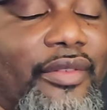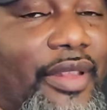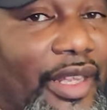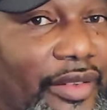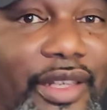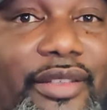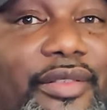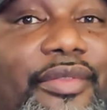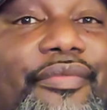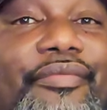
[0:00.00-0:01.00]
that
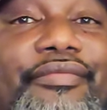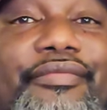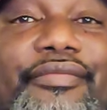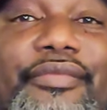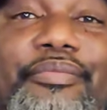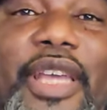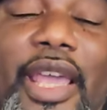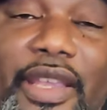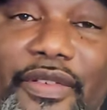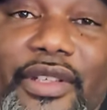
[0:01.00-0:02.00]
this
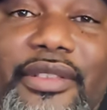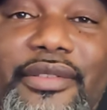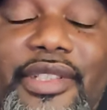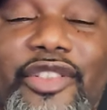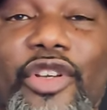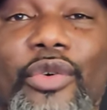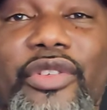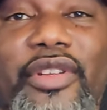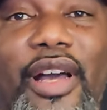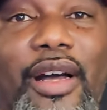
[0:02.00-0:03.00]
behavior is going to
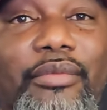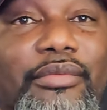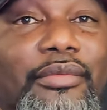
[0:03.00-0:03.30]
stop.